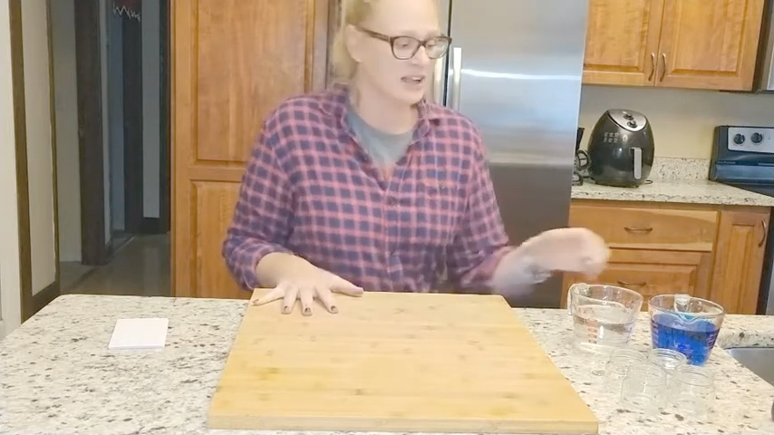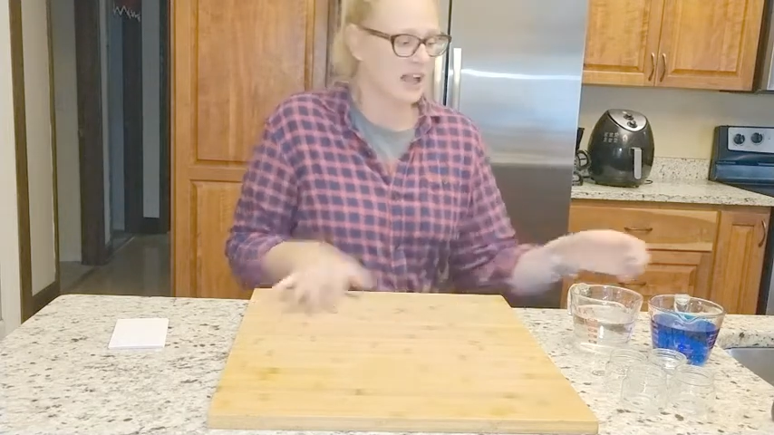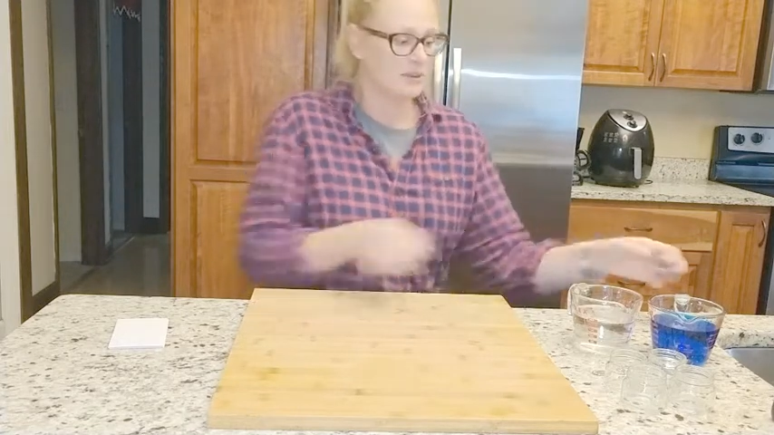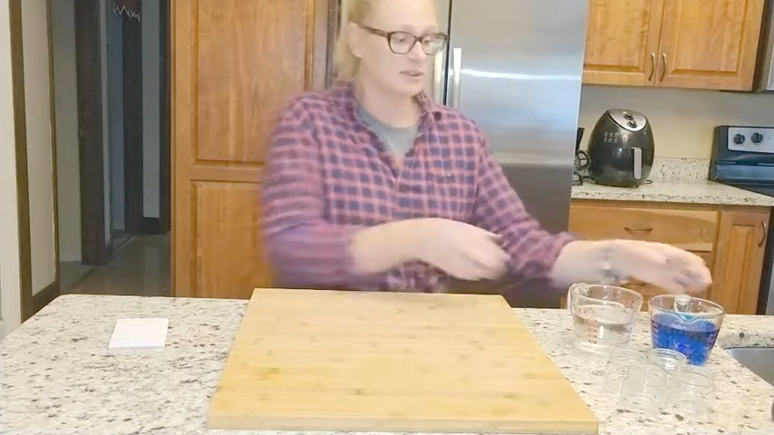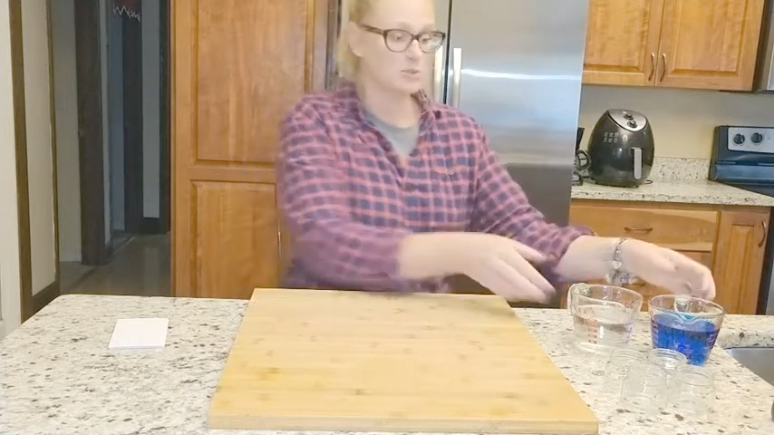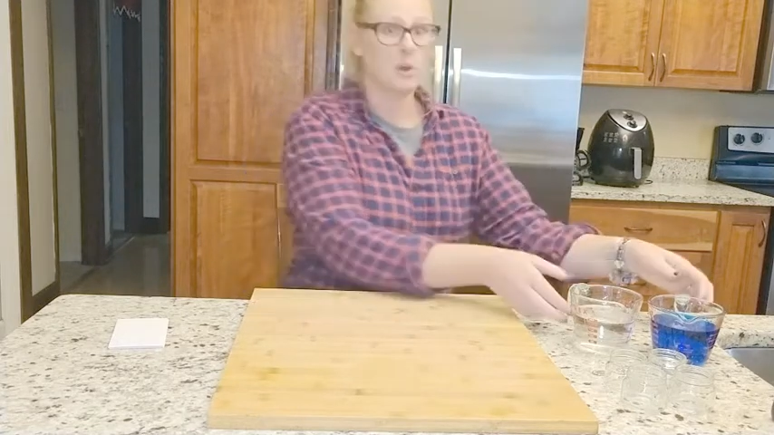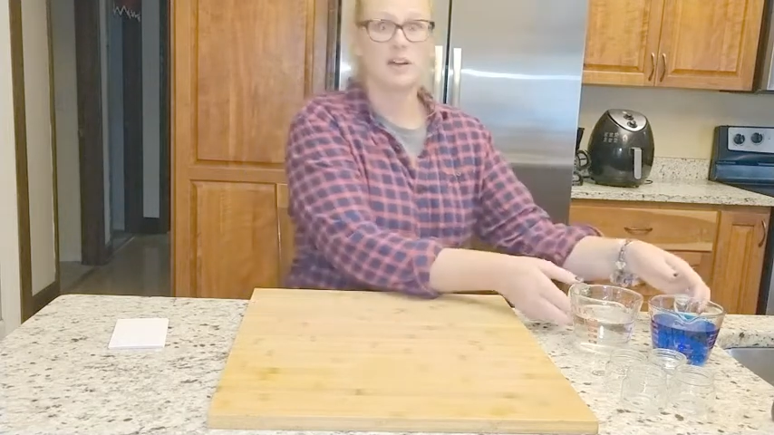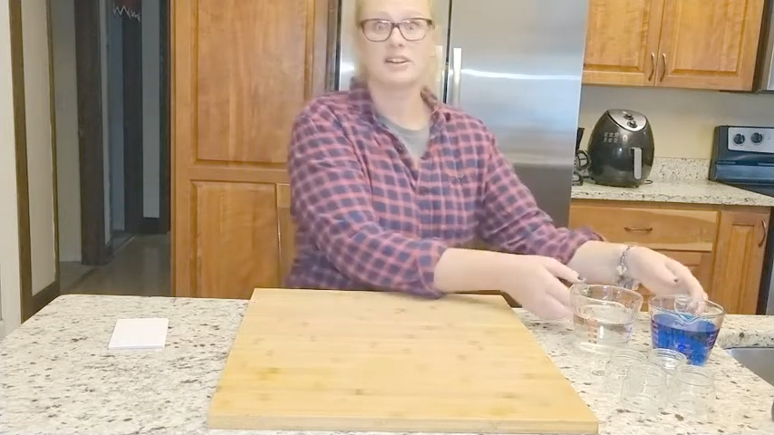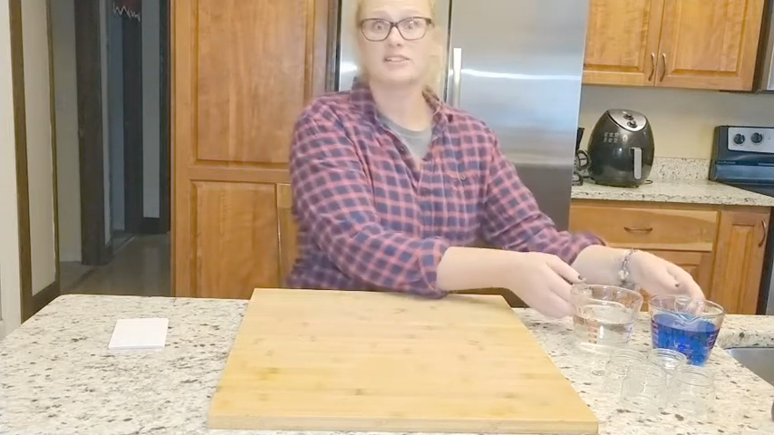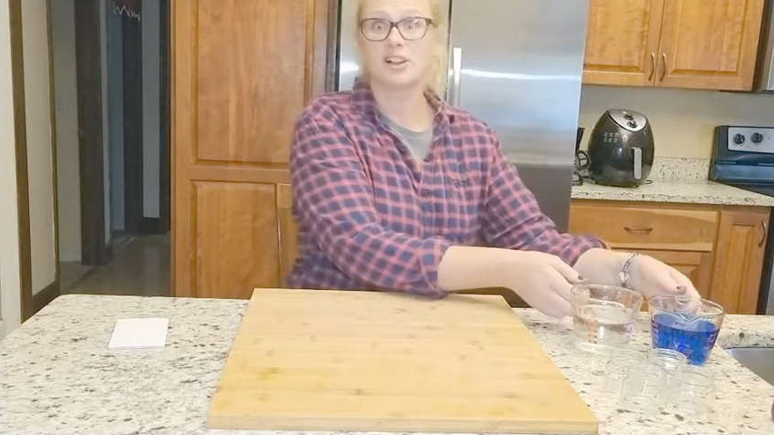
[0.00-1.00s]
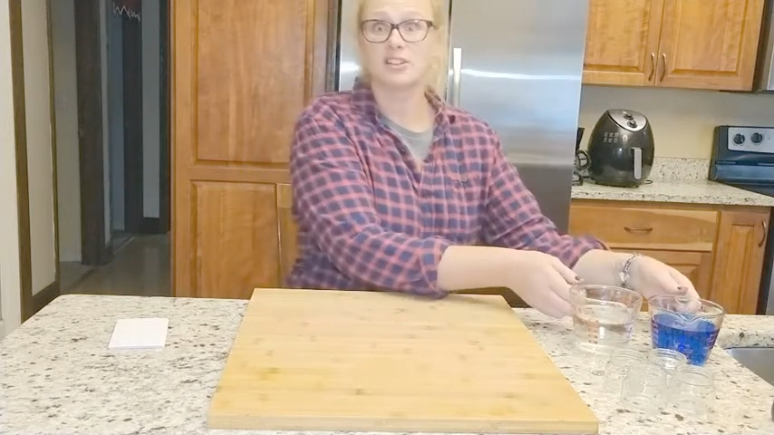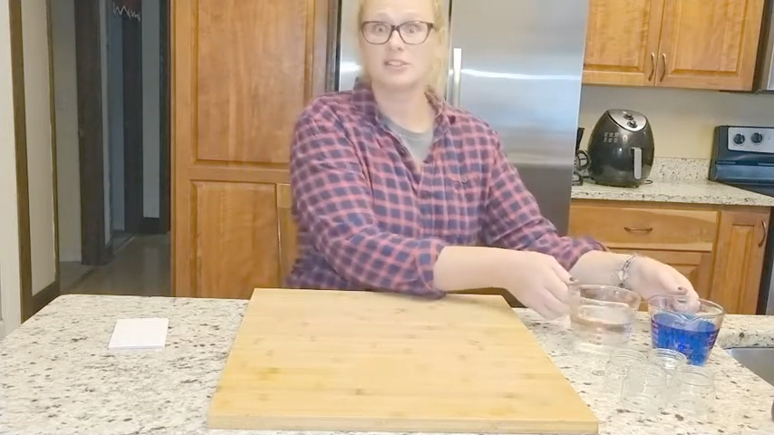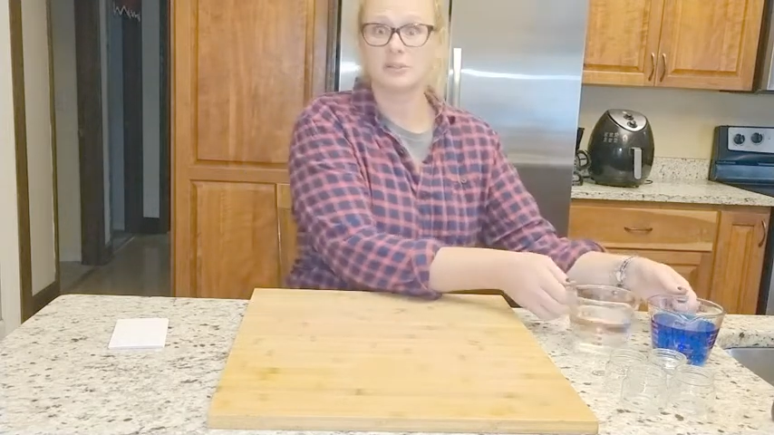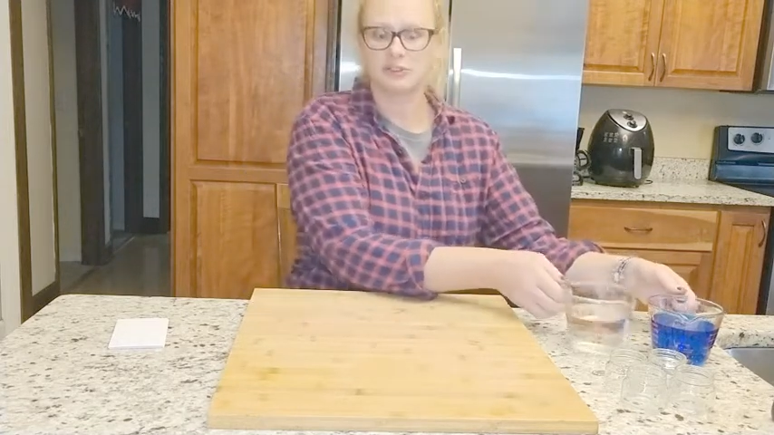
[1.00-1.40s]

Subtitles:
because water is also a